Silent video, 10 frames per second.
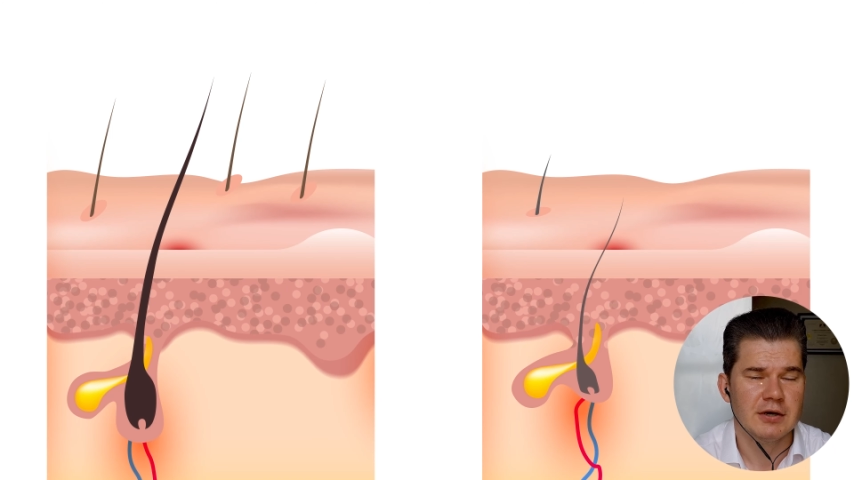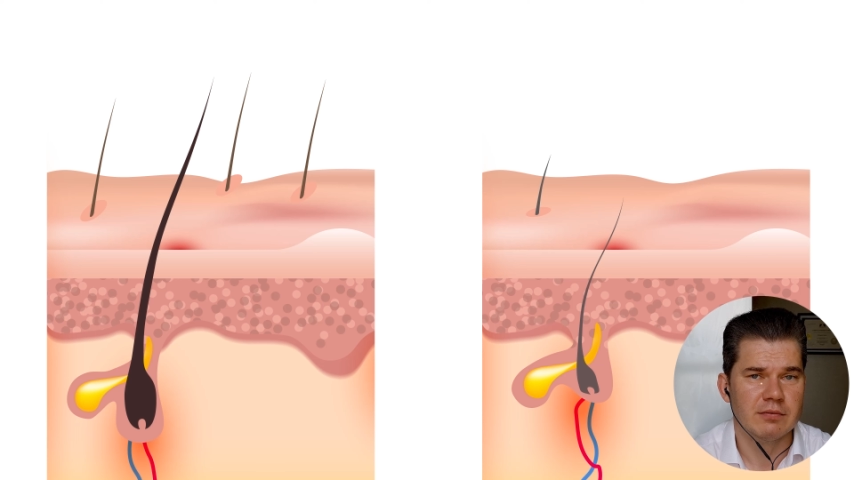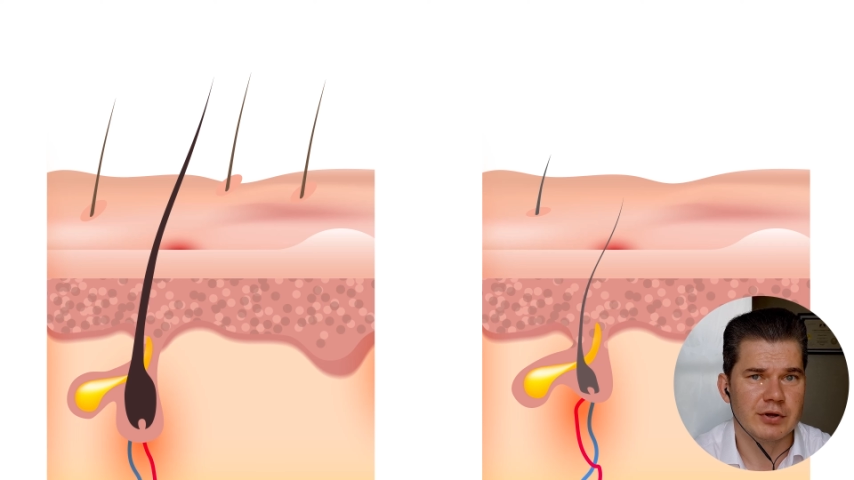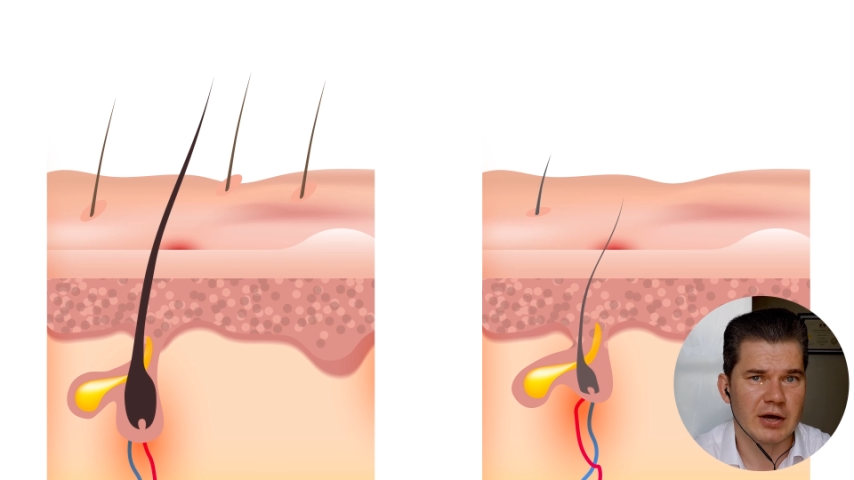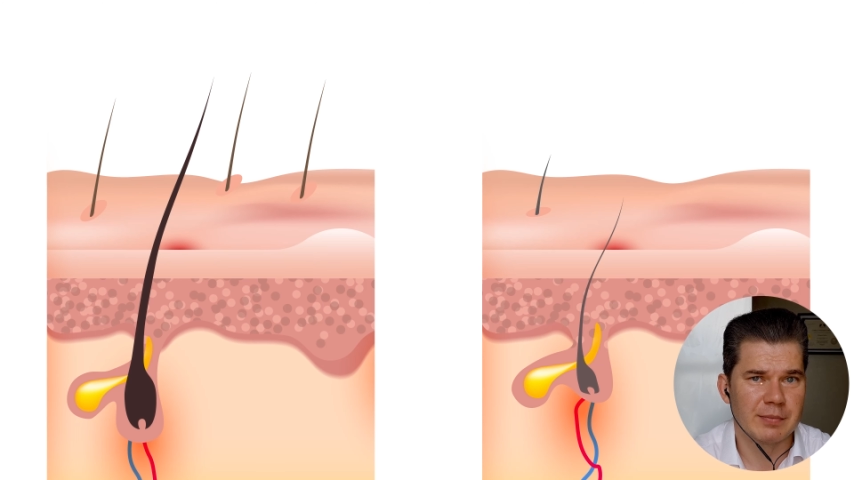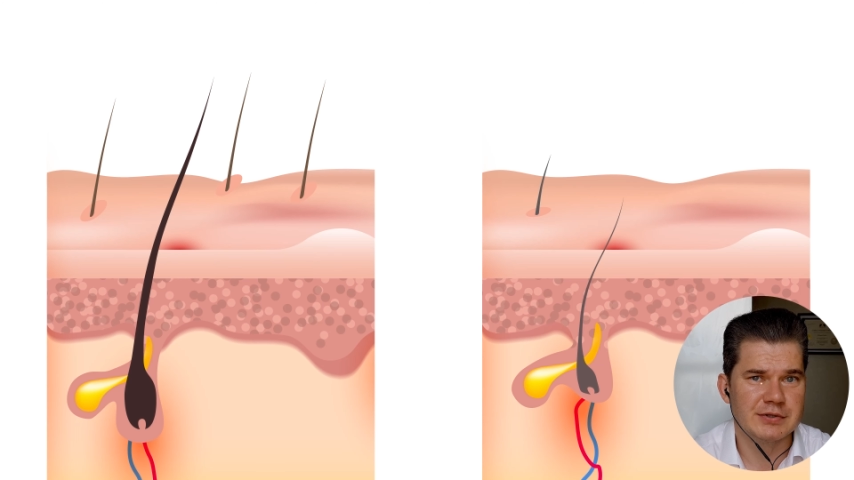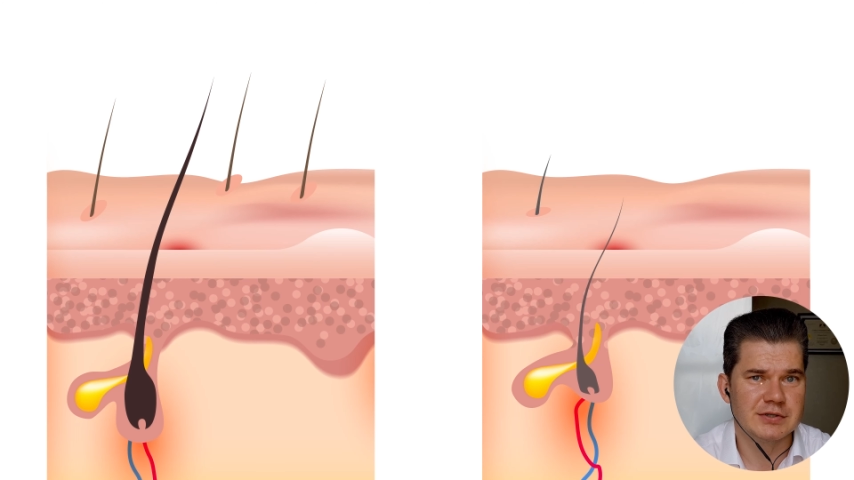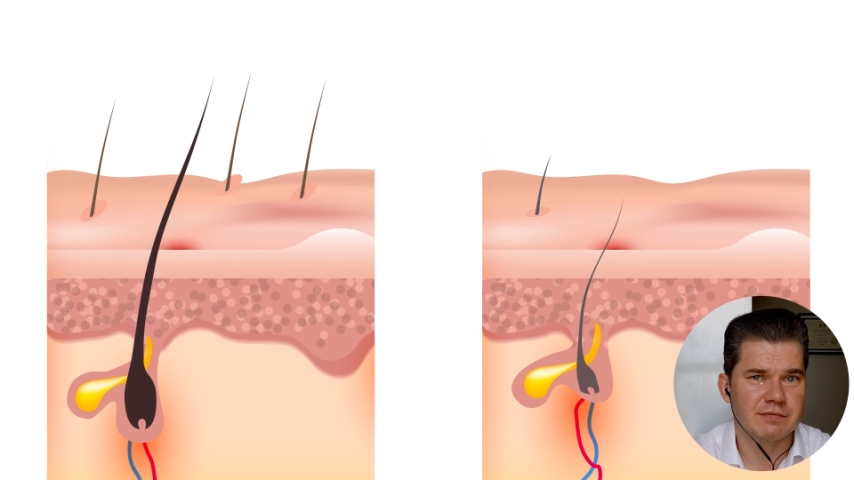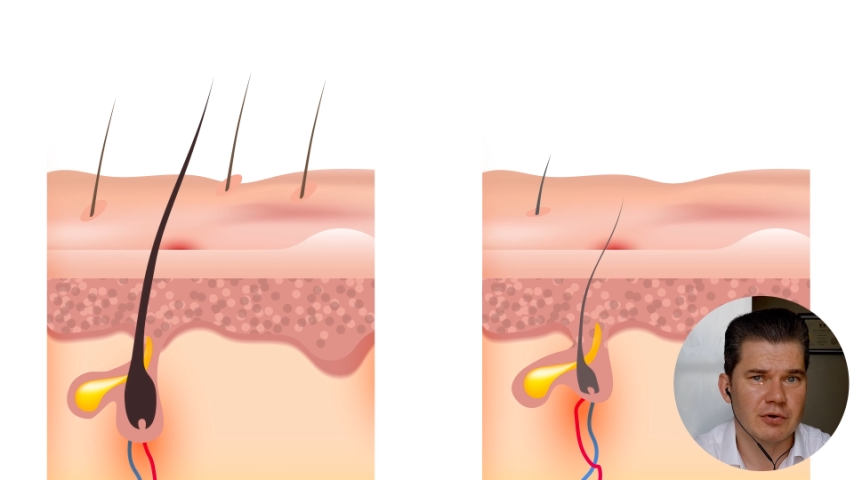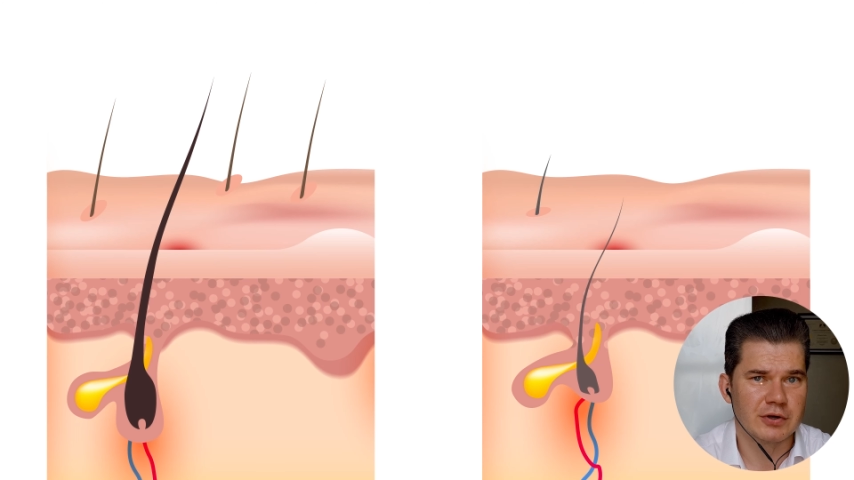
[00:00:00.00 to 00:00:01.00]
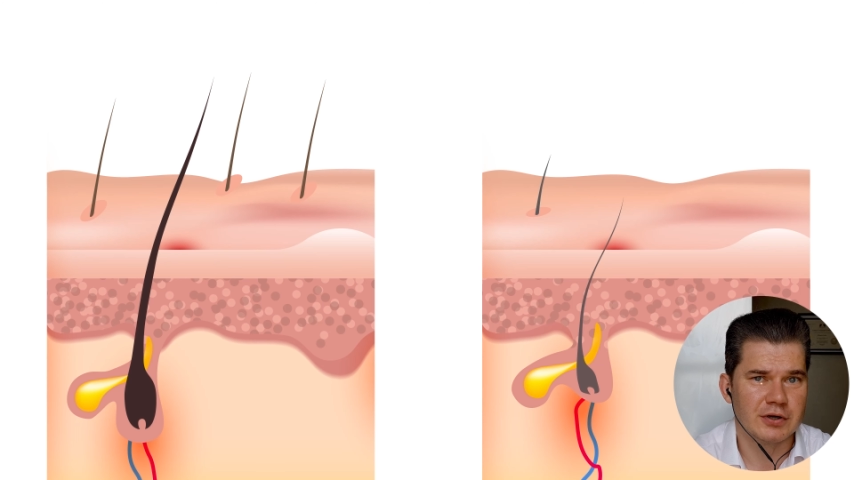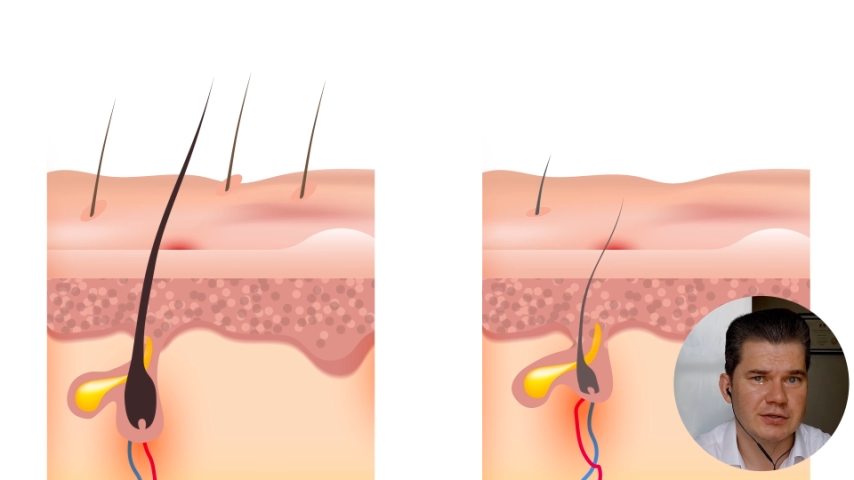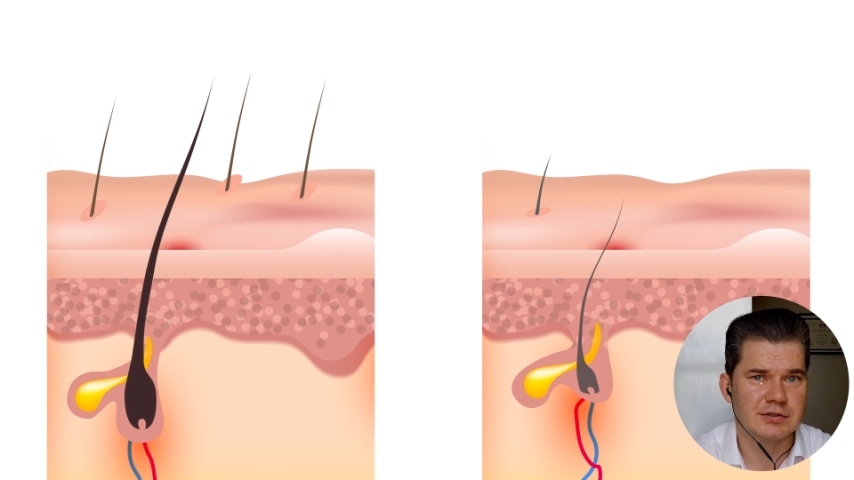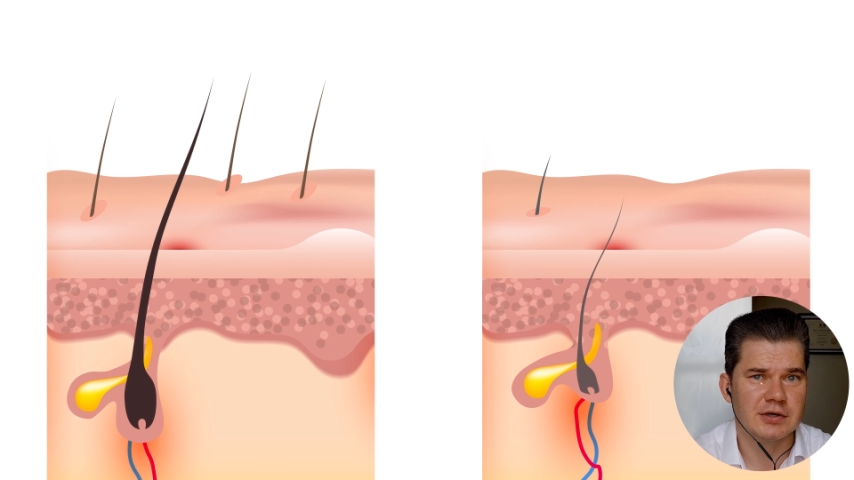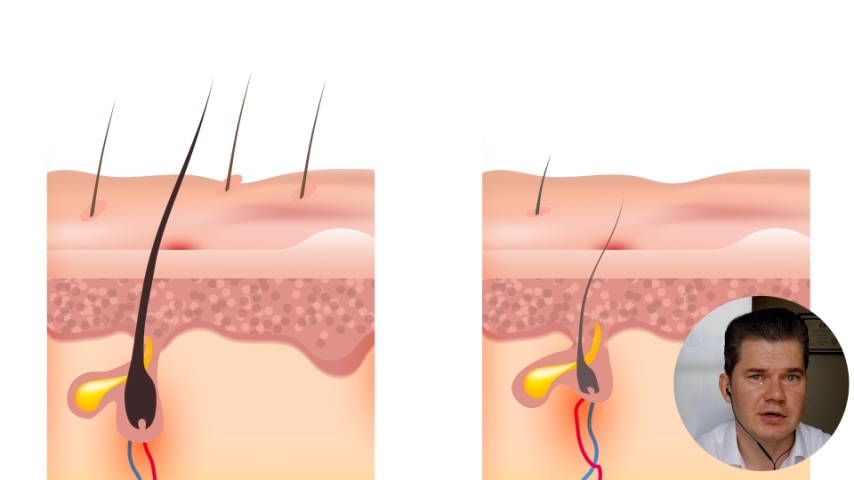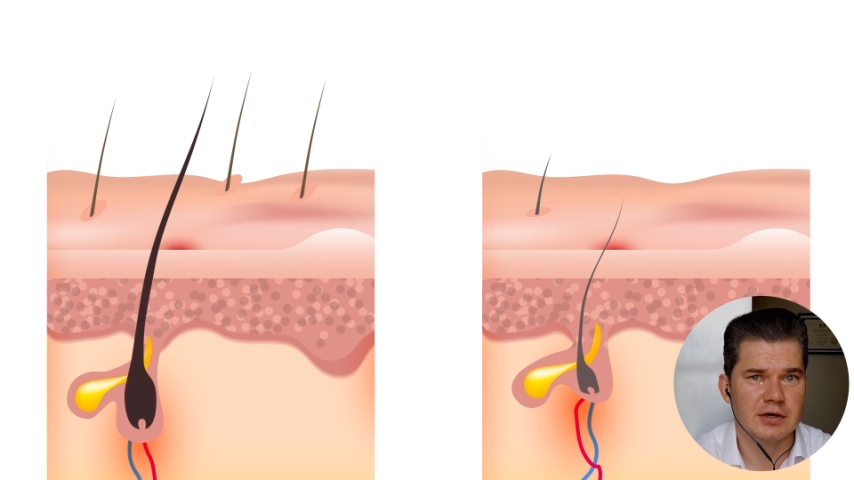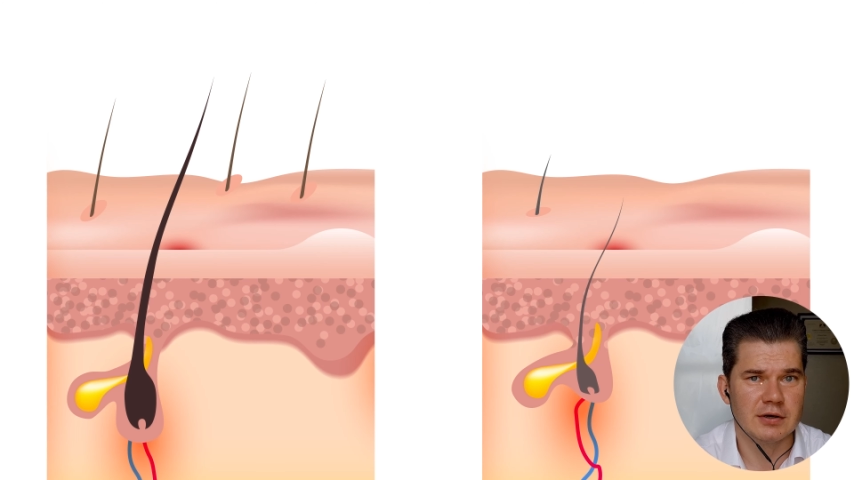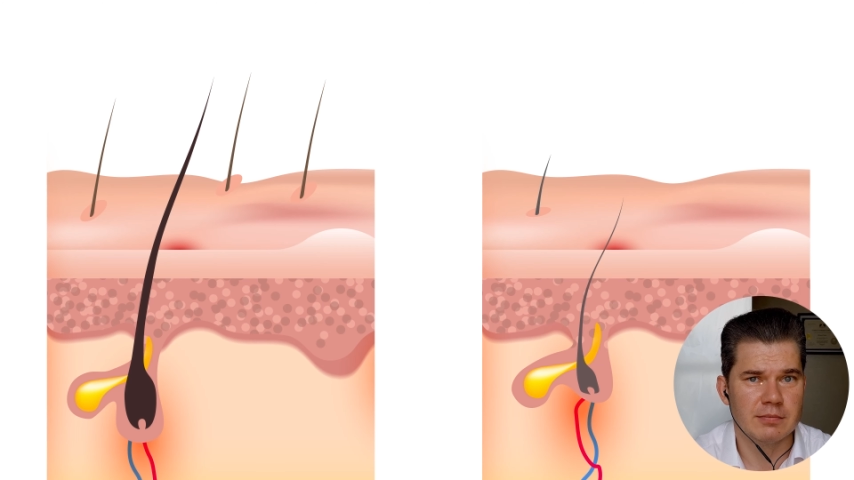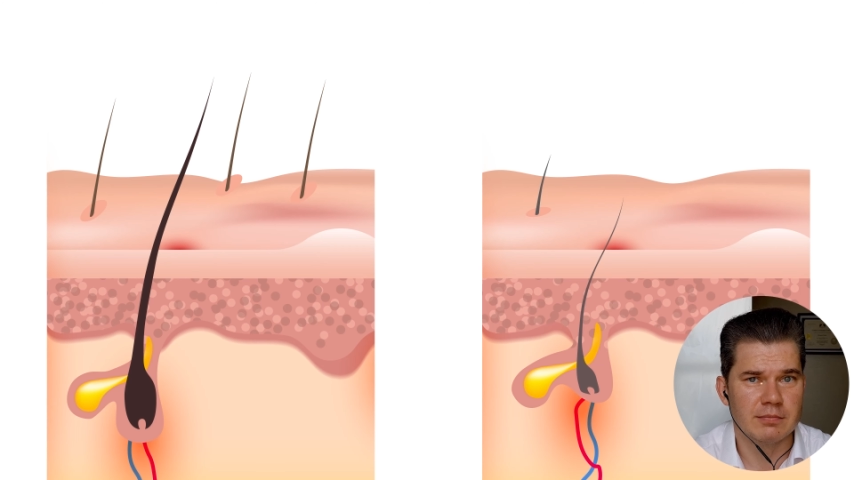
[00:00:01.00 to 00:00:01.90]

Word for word: What happens, the follicles uh,